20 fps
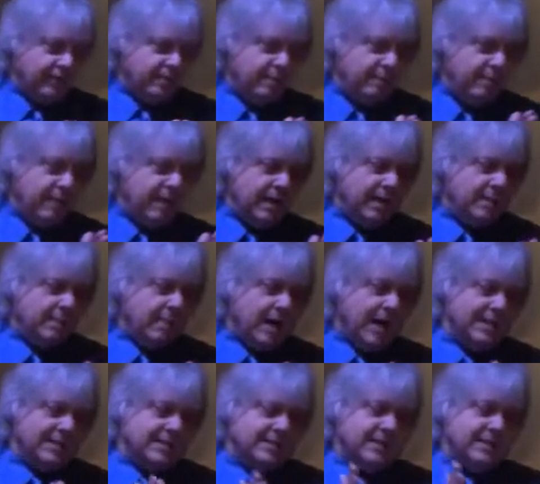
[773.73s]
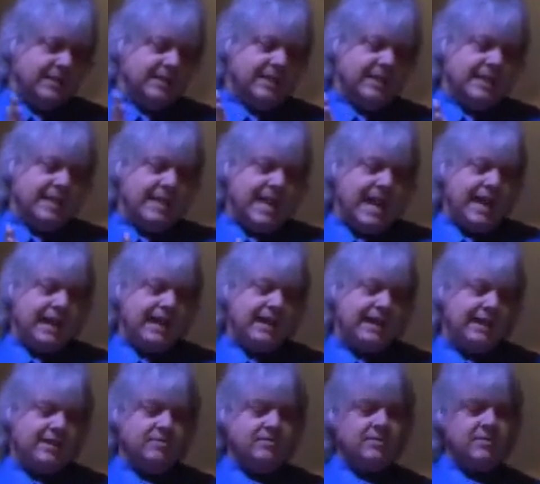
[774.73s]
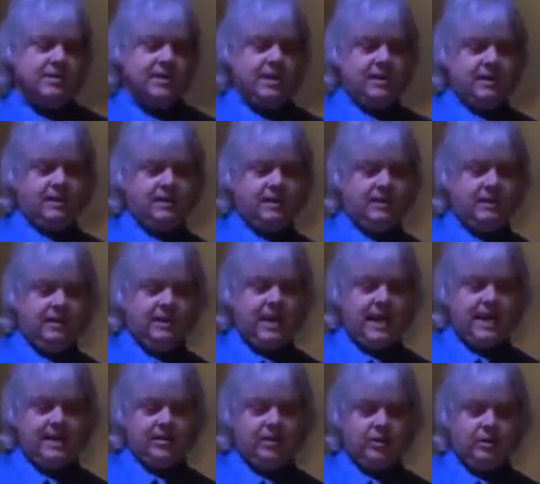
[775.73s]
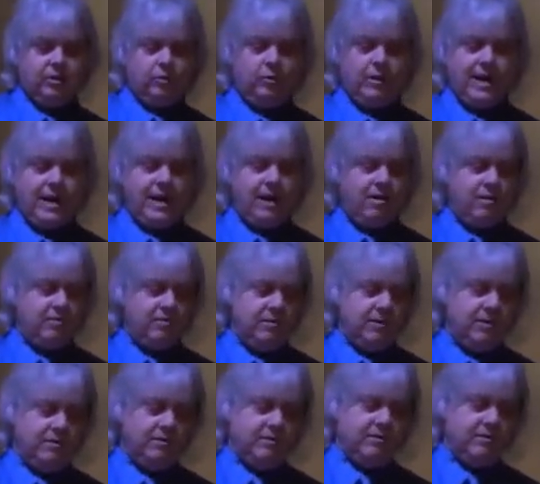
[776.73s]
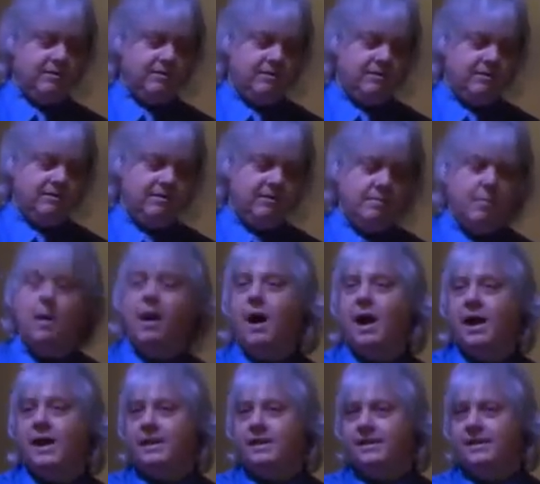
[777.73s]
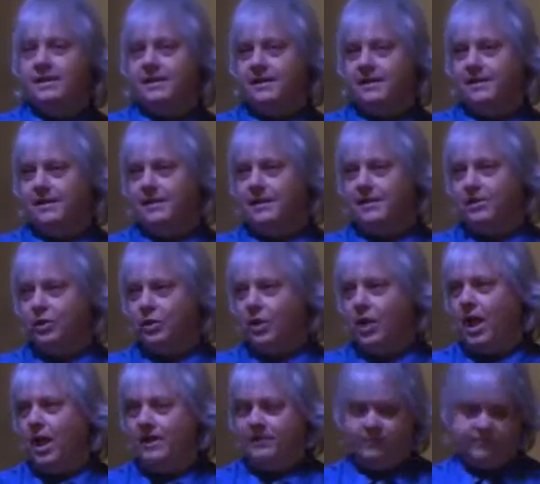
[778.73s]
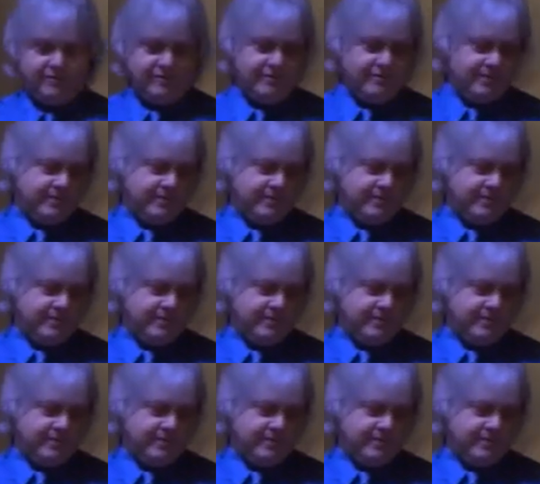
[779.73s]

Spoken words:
minimizing the negatives that clatter around in your mind and your life.